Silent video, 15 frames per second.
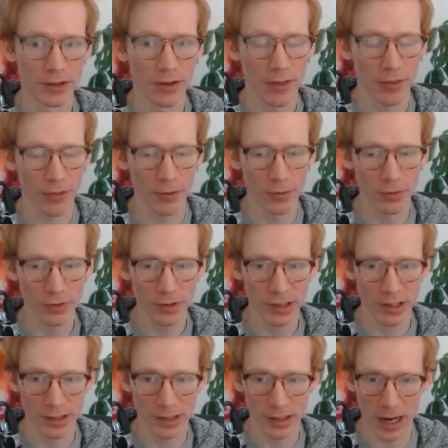
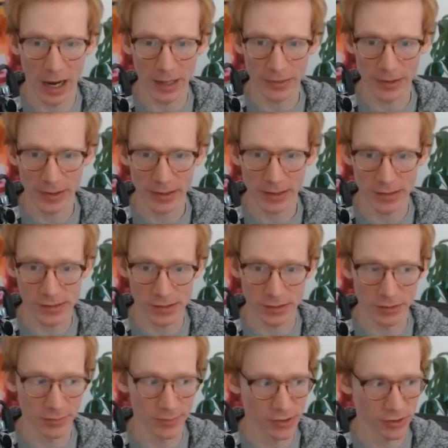Thor, I think, is a
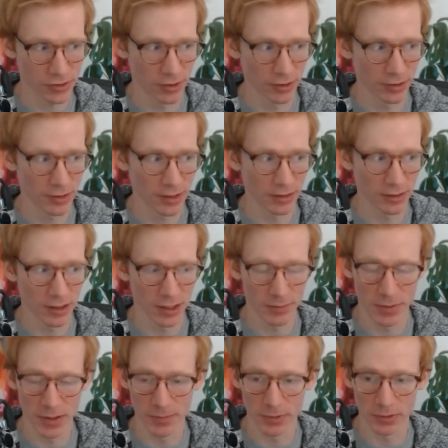little bit stronger than a lot of
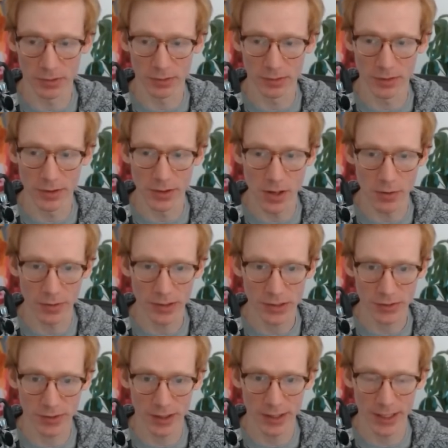people notice
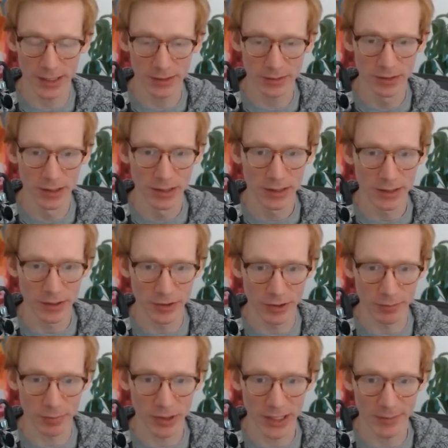right now. You can
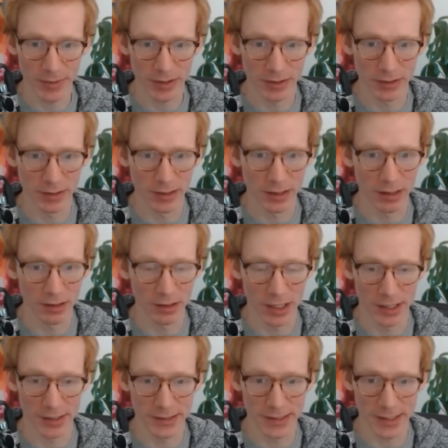play him in a lot
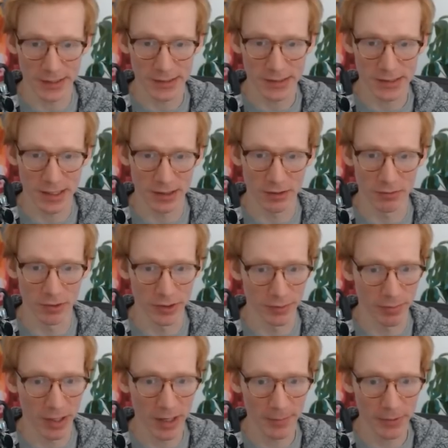of decks that are really
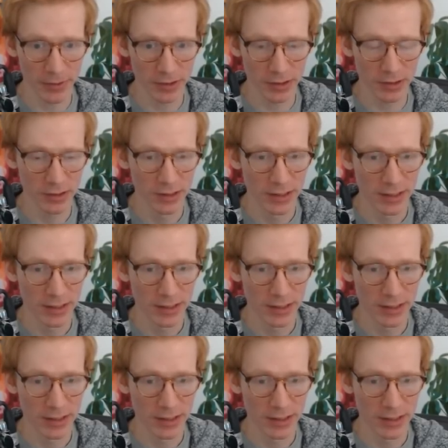popular.